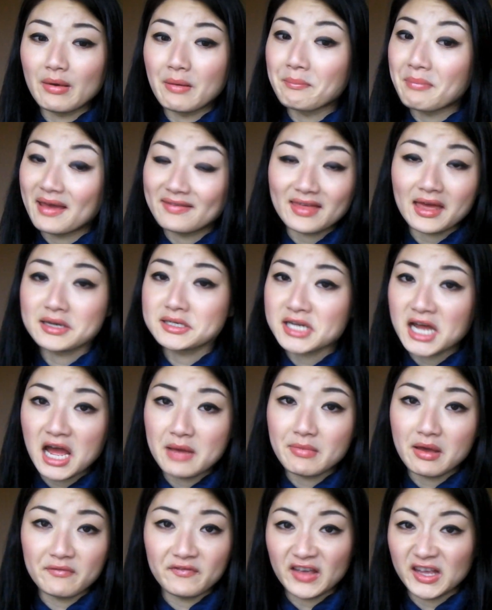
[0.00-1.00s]
and by that
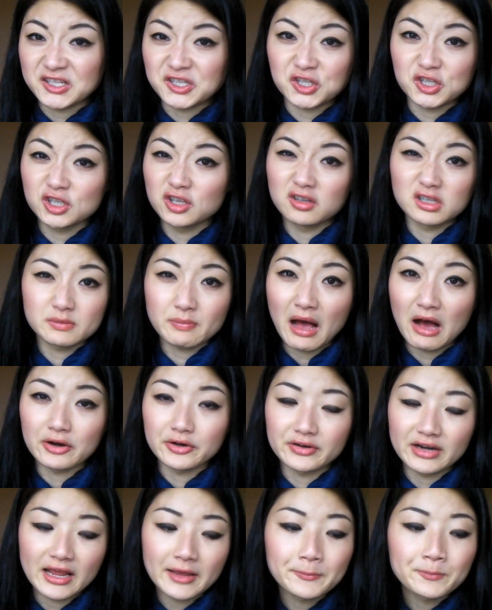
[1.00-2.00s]
time my face just looks
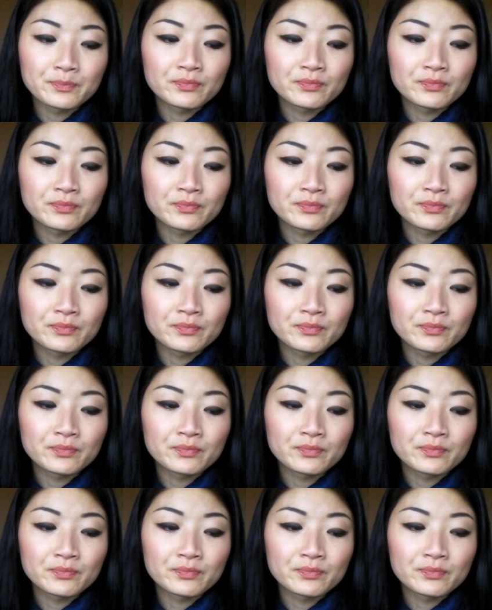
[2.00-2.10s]
powdery.